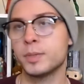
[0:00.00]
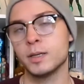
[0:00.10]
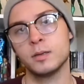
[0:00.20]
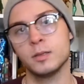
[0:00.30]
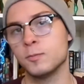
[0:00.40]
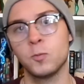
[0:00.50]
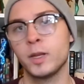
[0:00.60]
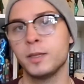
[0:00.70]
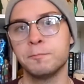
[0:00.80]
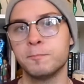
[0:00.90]
but what
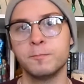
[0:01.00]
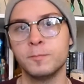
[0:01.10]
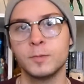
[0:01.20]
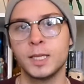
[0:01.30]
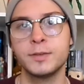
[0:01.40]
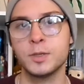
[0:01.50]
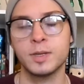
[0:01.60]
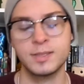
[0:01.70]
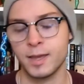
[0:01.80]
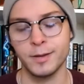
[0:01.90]
he gives you
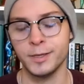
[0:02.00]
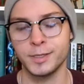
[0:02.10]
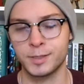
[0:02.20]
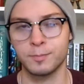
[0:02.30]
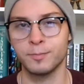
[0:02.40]
instead is